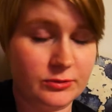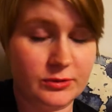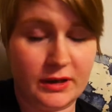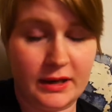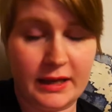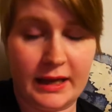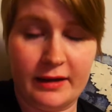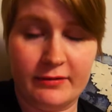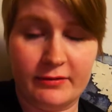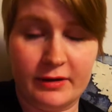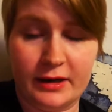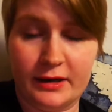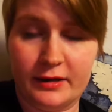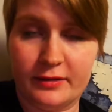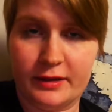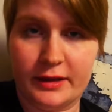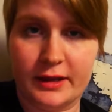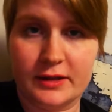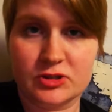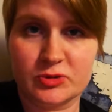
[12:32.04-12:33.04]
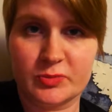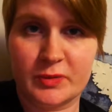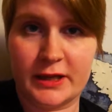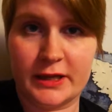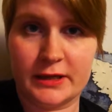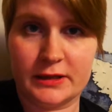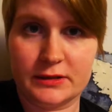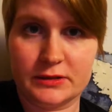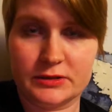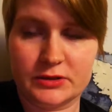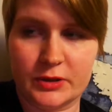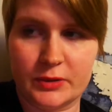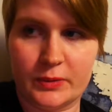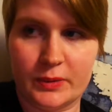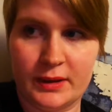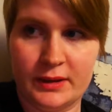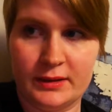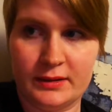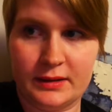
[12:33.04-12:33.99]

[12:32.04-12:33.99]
have anything else planned, so I